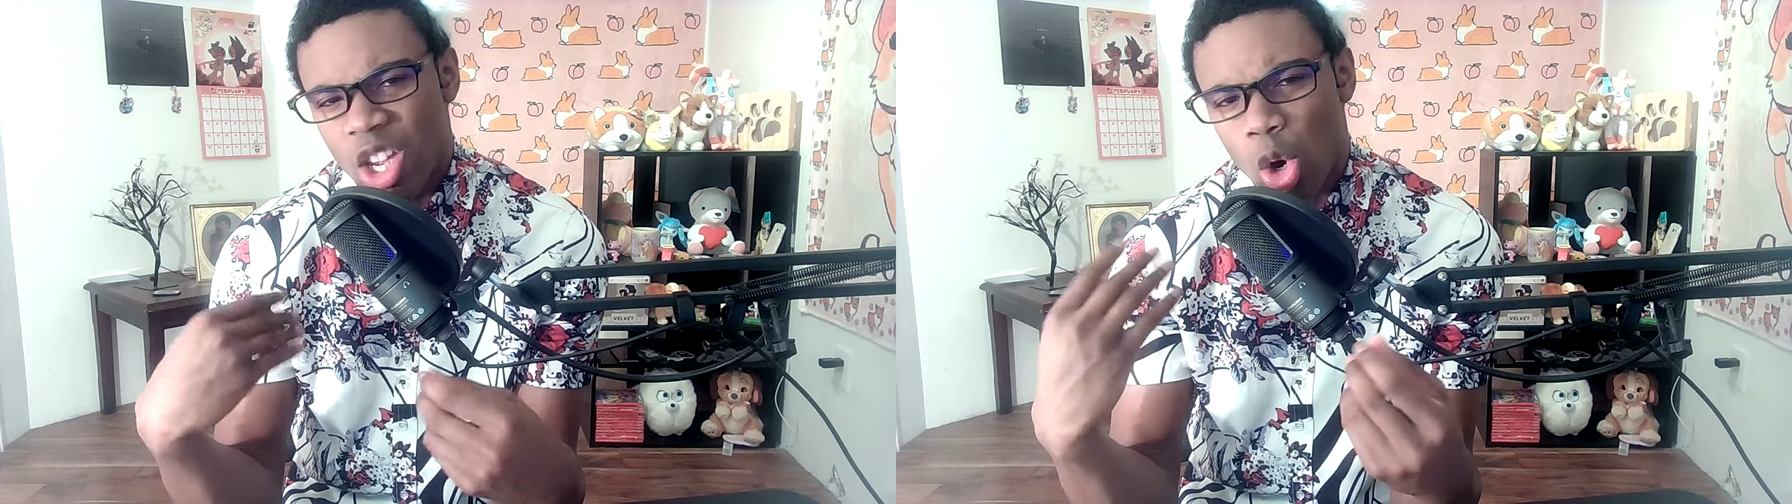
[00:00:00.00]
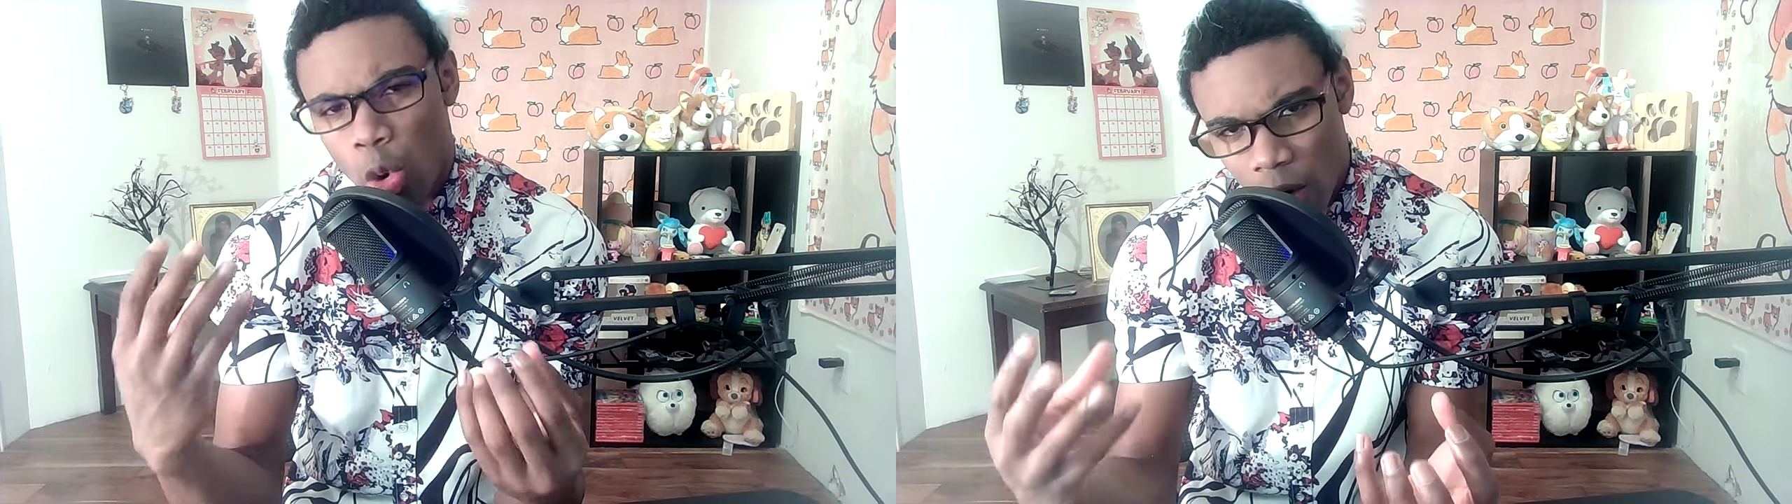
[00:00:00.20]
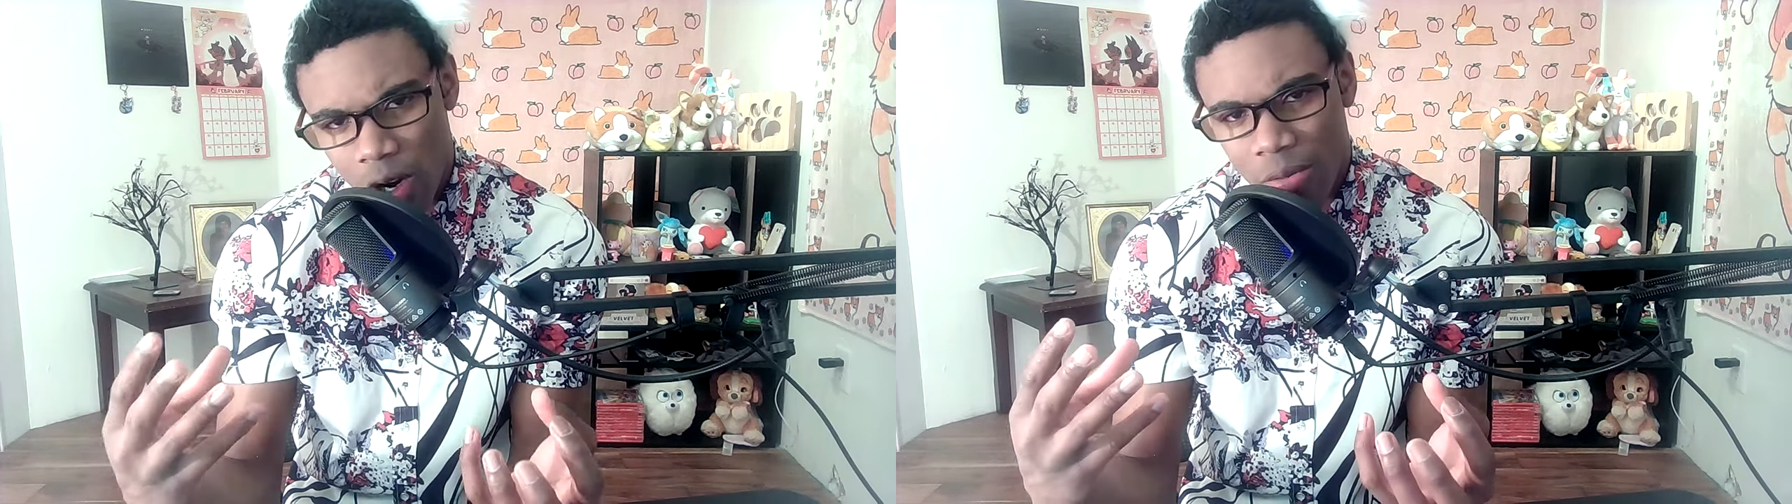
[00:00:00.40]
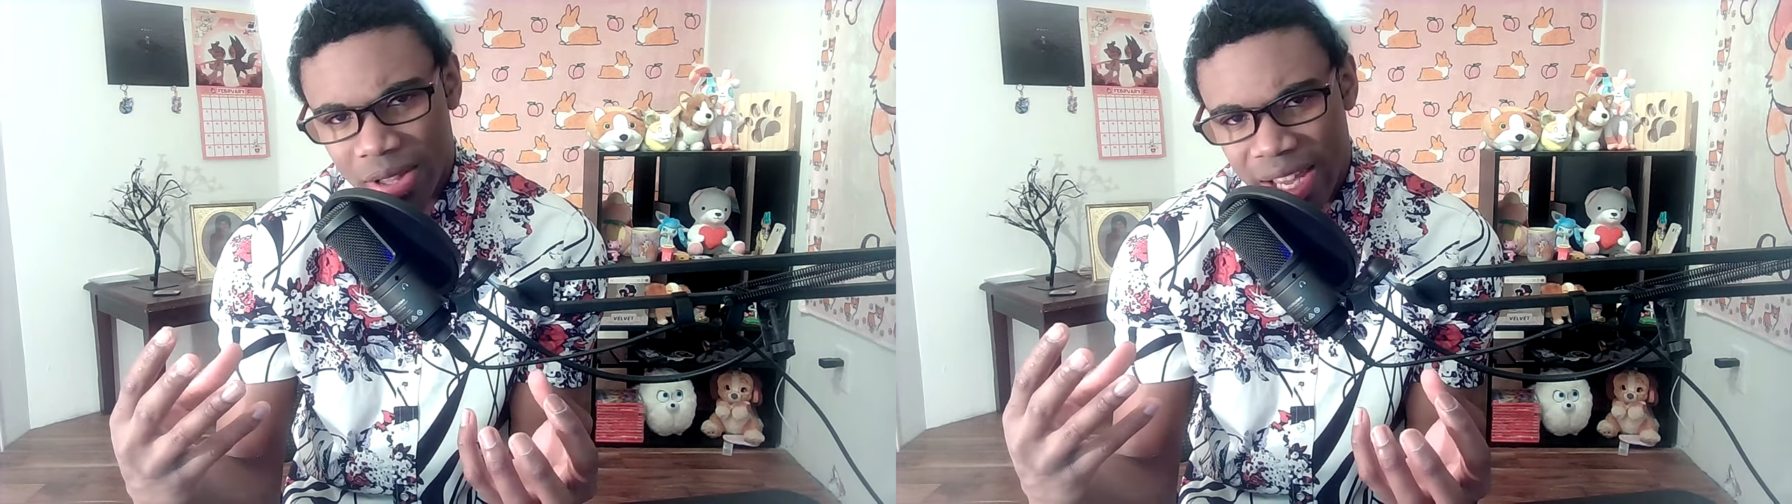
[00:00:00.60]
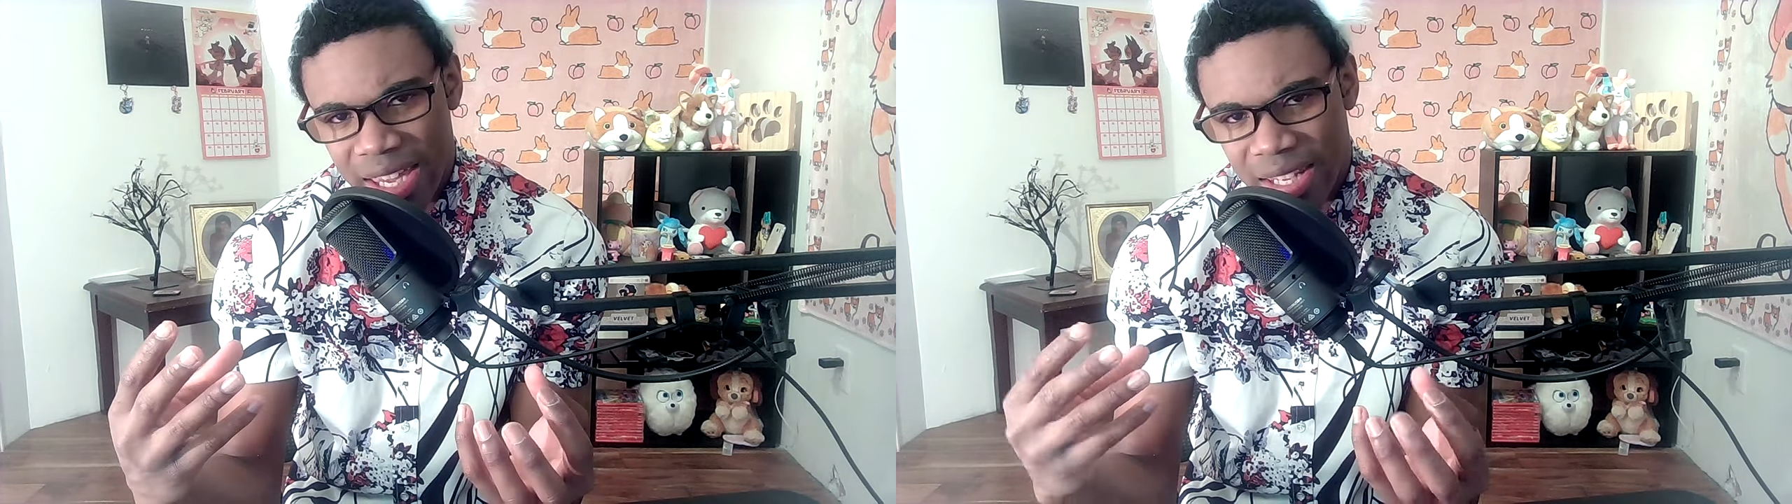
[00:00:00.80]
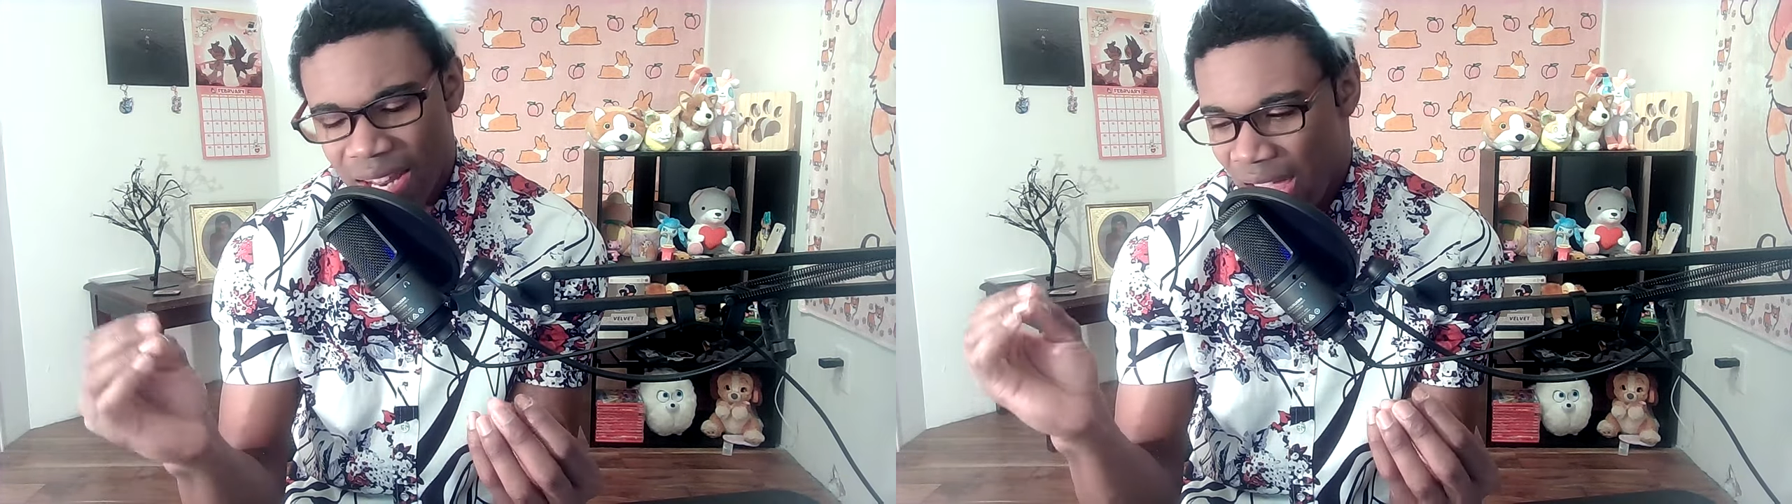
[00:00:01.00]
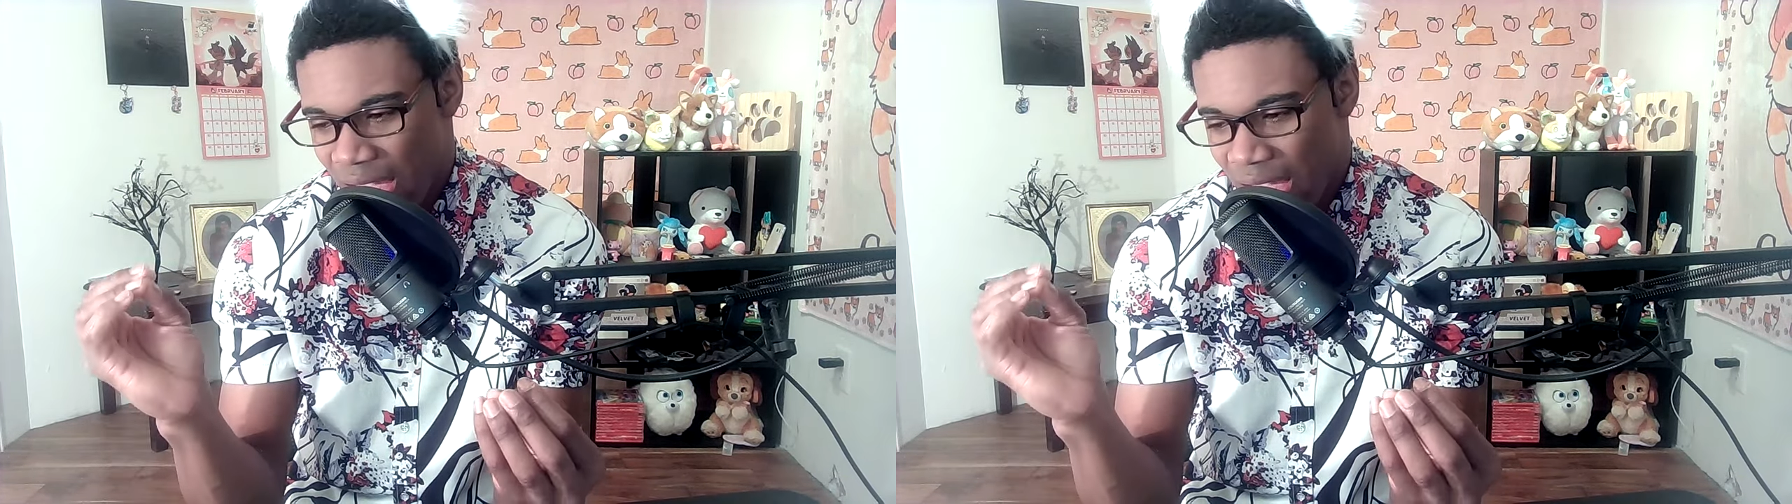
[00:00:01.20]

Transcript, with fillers: horror related